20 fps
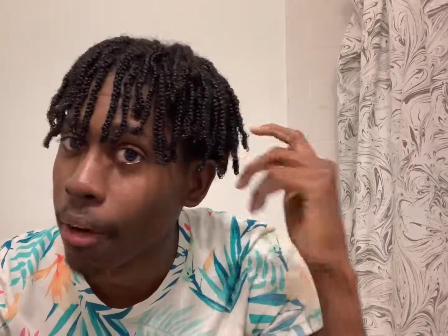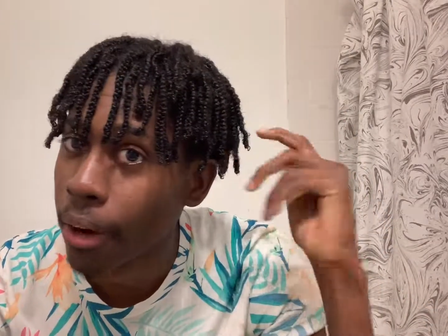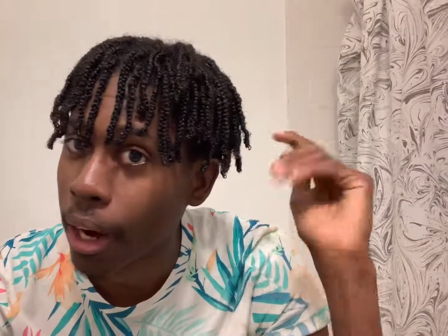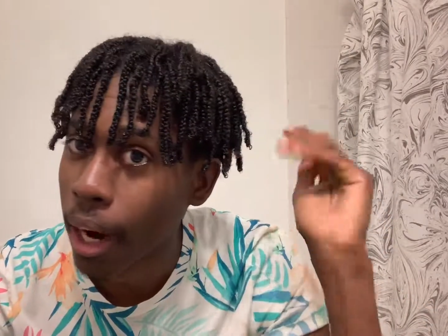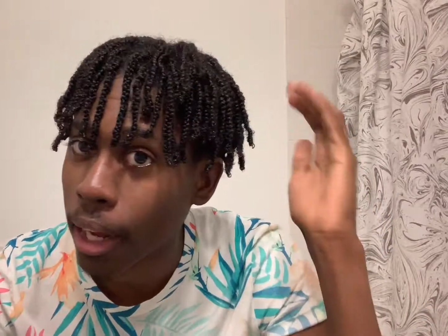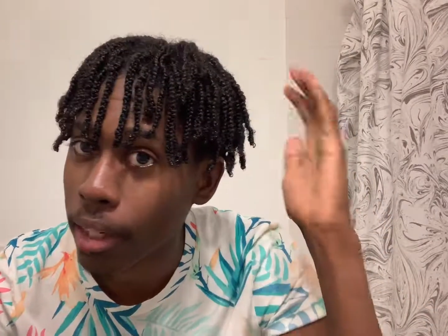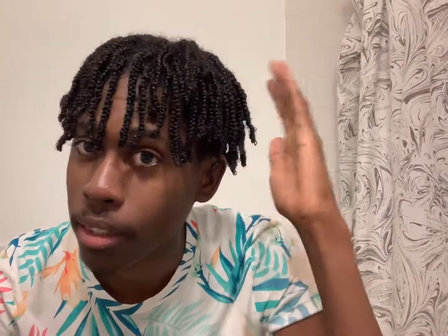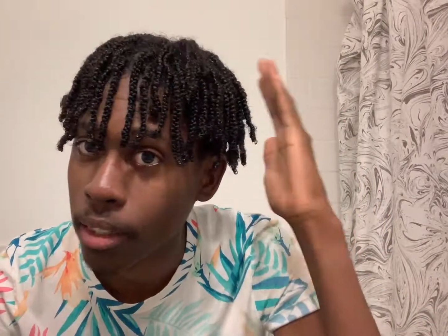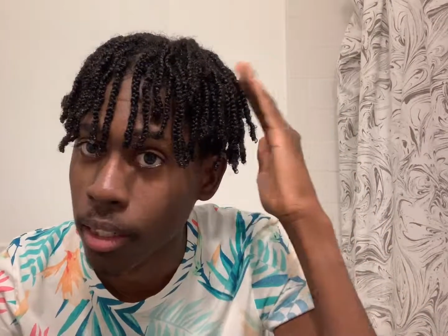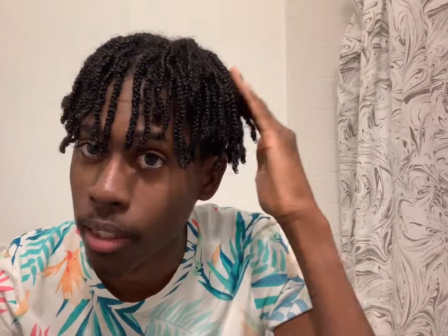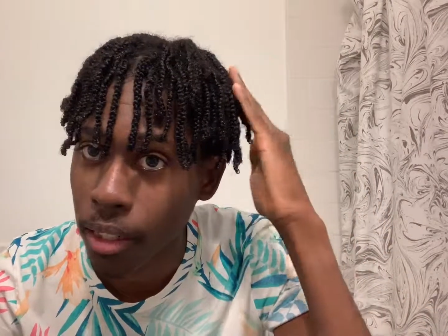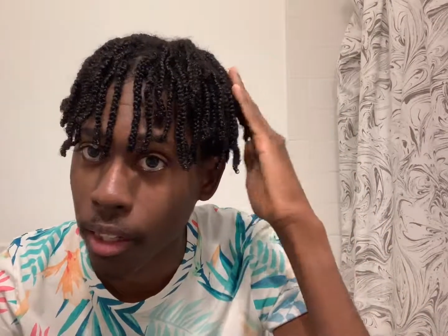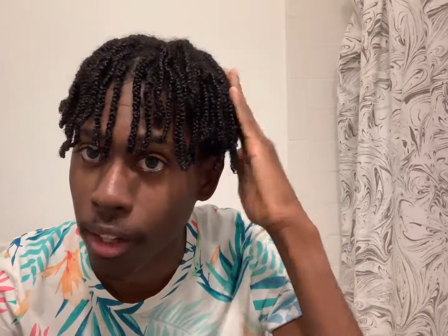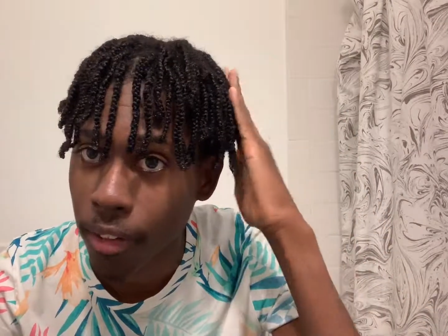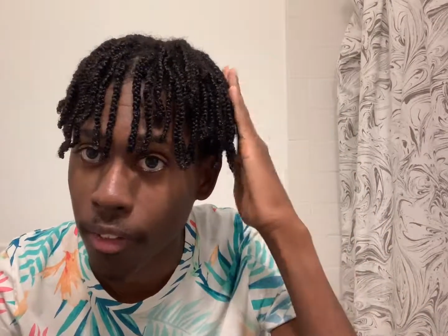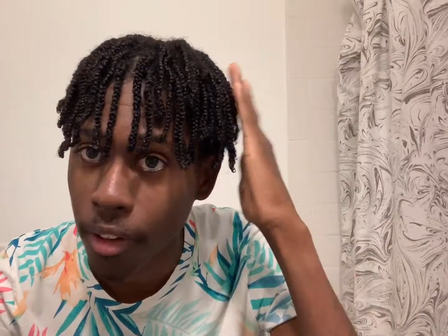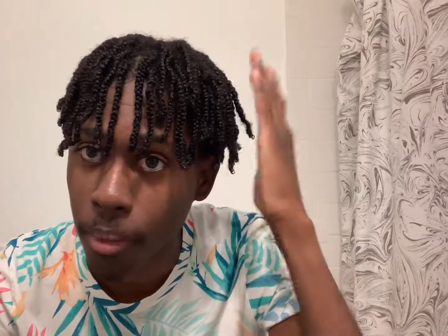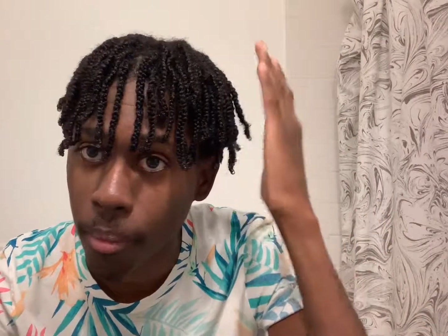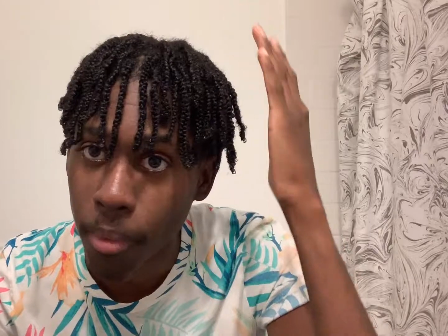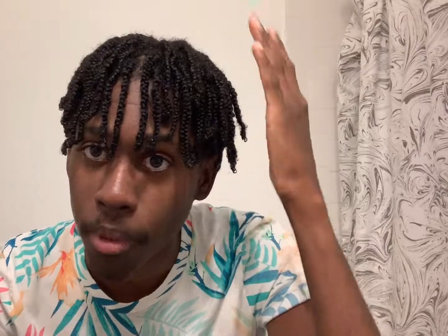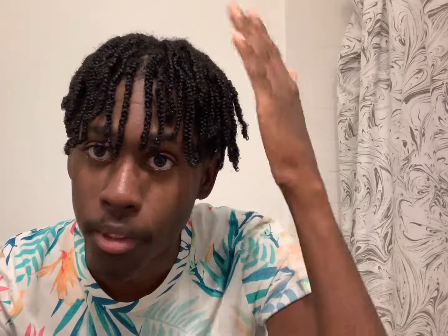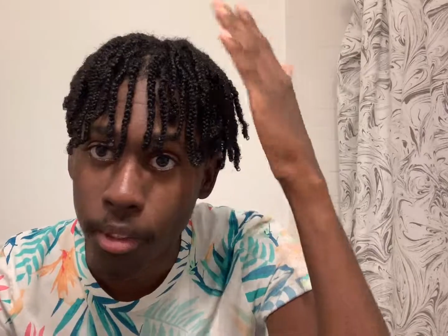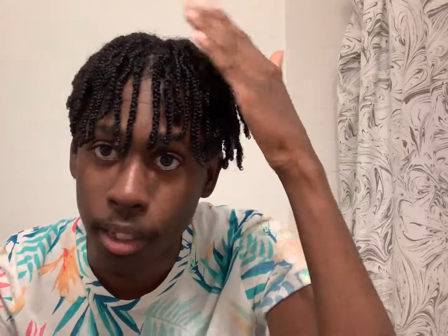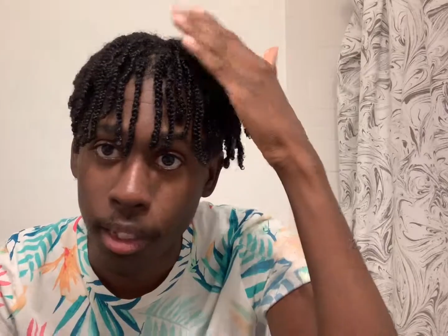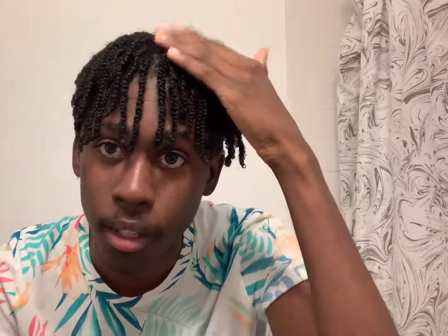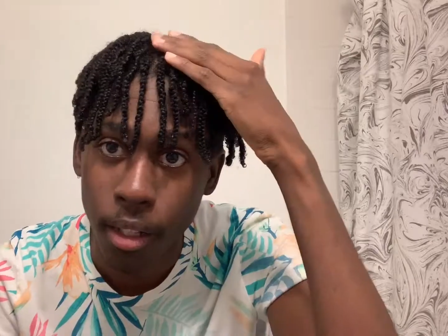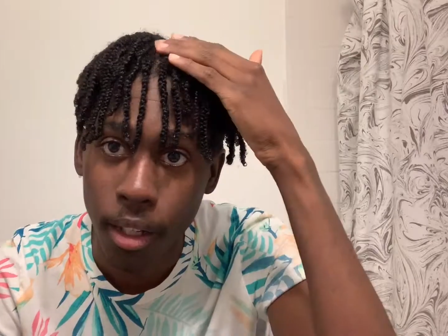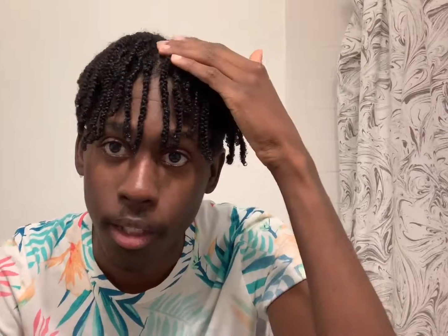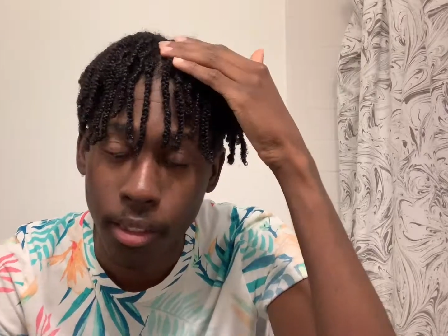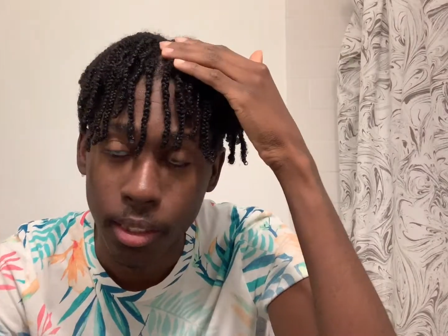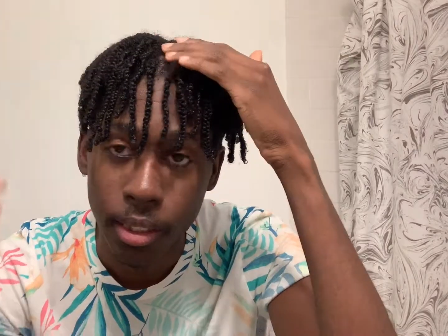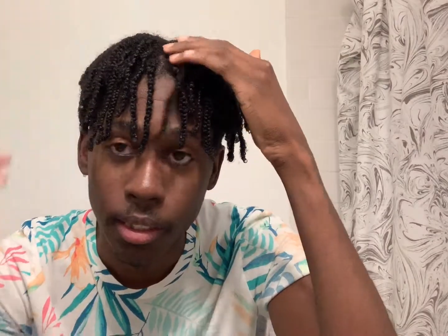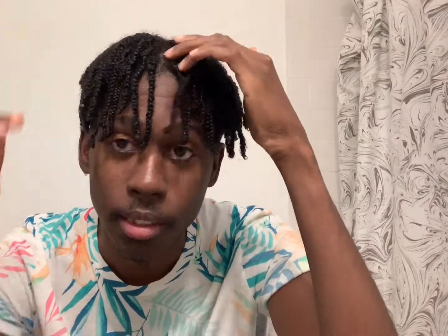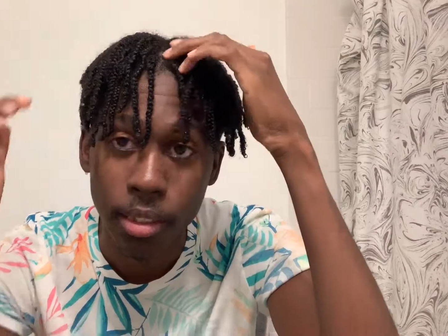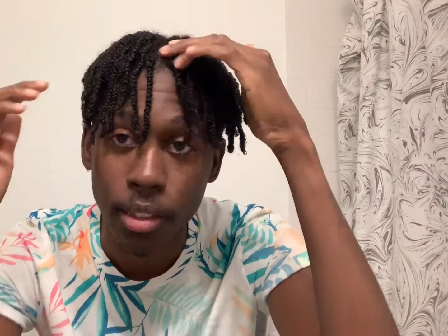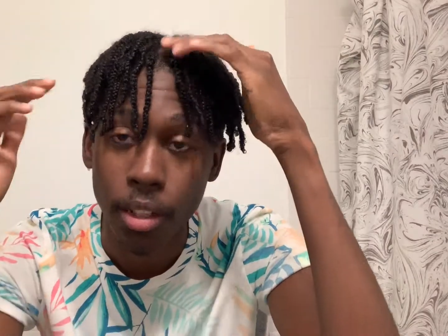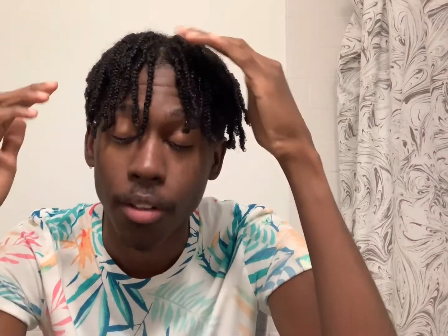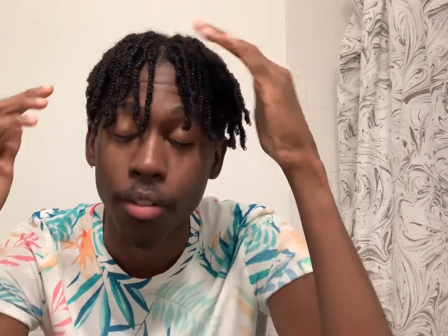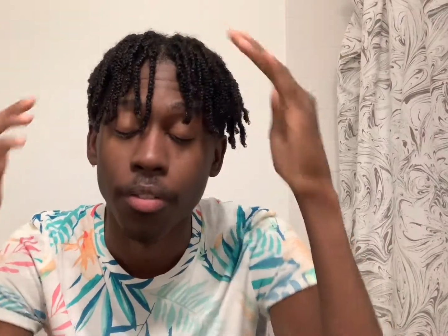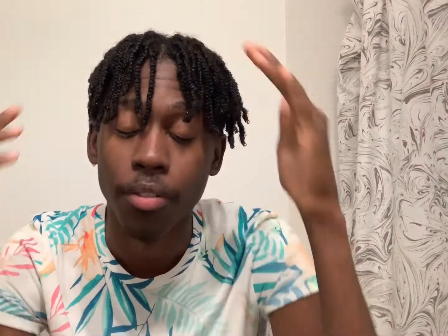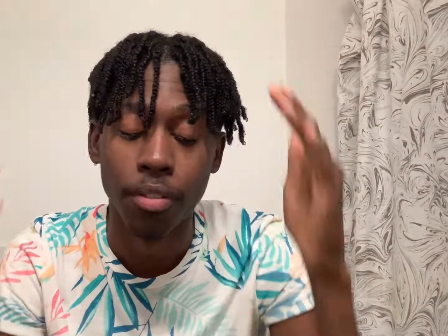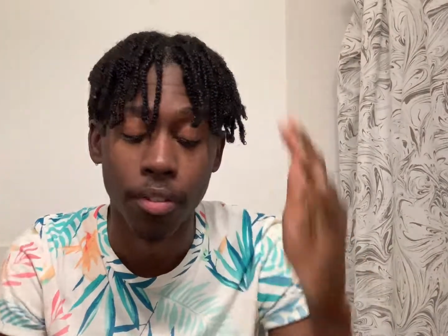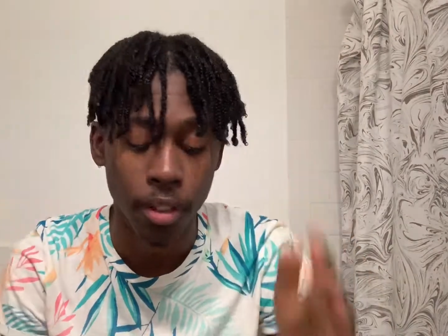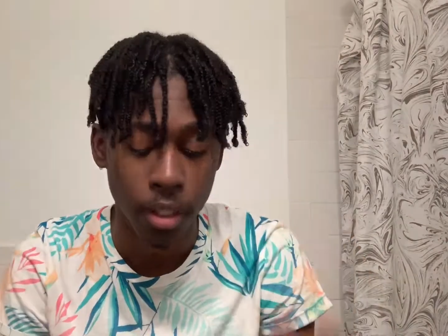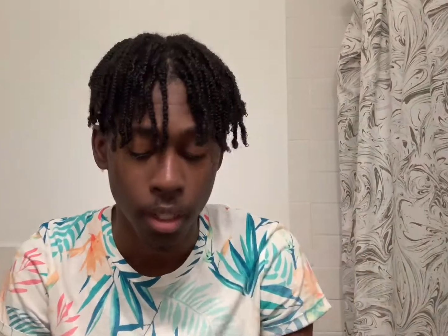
and actually gave them a sense of